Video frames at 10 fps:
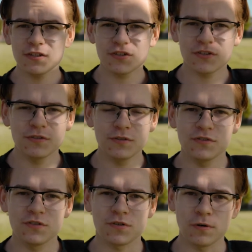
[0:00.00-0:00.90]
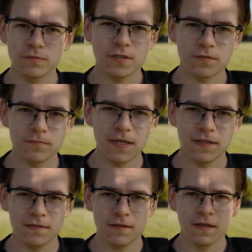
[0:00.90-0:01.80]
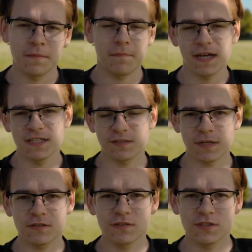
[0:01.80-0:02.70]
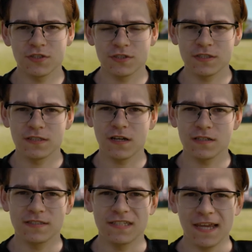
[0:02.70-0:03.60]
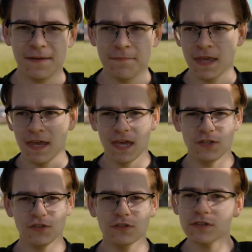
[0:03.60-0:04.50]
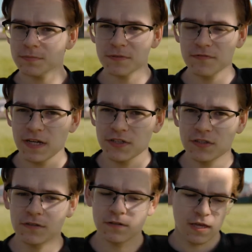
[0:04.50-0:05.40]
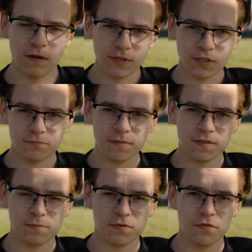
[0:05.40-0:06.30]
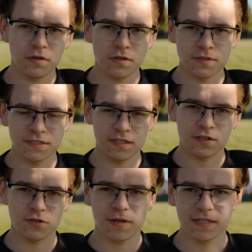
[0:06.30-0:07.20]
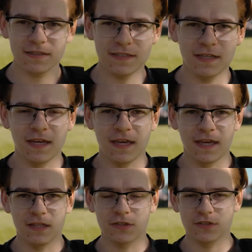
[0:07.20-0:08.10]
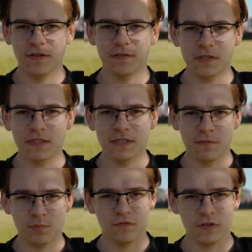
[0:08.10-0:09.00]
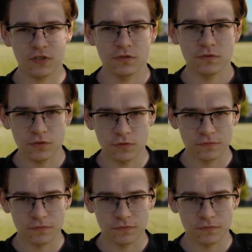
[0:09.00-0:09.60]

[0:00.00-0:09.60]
sure you use your own domain. Mine is michaelkudrski.ca. It just looks professional, and when your website portfolio is done correctly, it looks very clean and professional too.